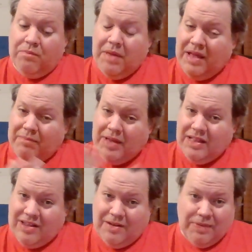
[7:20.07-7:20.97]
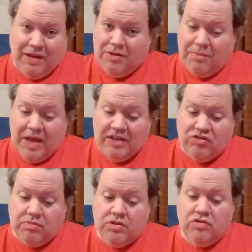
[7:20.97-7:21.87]
to match
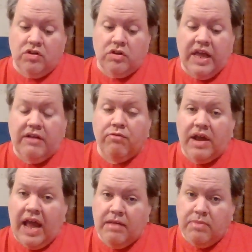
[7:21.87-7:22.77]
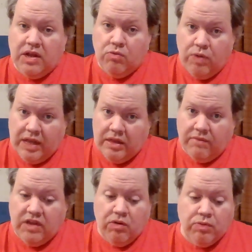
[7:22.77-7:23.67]
up to the late great Edmund Gwenn
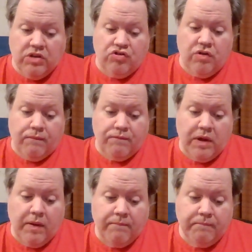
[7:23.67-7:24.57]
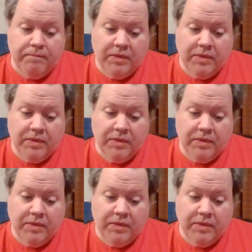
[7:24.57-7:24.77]
of the original film,